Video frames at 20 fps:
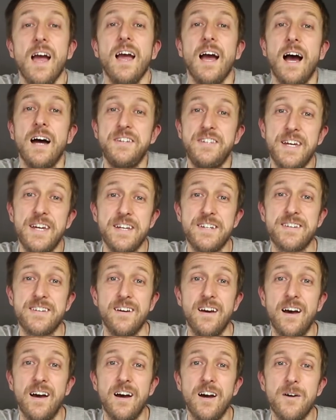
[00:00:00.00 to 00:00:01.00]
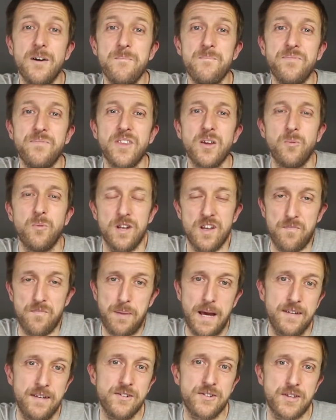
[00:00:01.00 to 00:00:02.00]
I did. When I
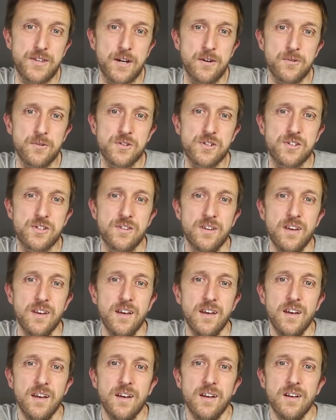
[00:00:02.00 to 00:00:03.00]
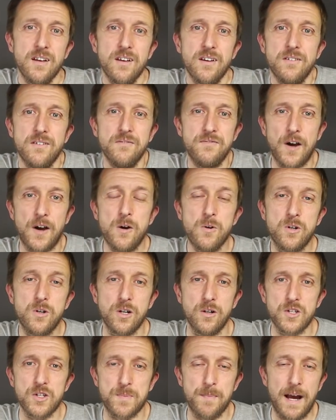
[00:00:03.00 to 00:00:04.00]
panned those
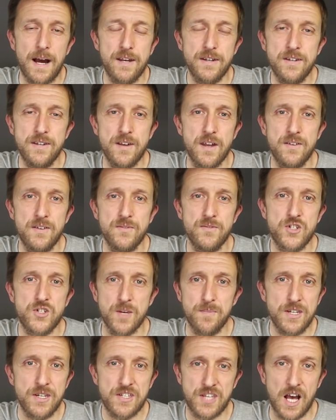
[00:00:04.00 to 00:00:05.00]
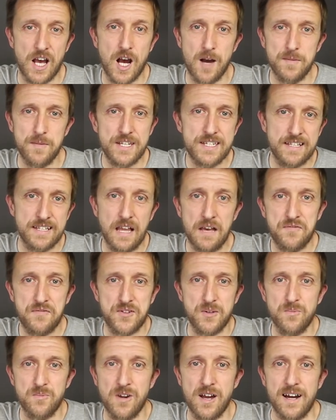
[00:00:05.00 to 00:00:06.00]
vocals, mine and Jimmy's harmonies
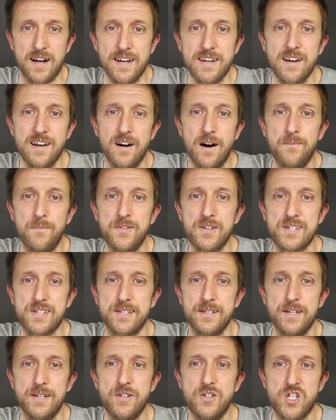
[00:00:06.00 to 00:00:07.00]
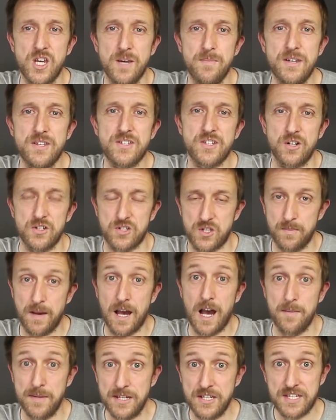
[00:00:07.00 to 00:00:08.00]
left and right, obviously Jimmy's got some
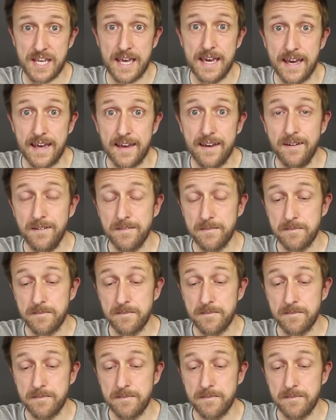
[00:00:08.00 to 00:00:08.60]
harmonies here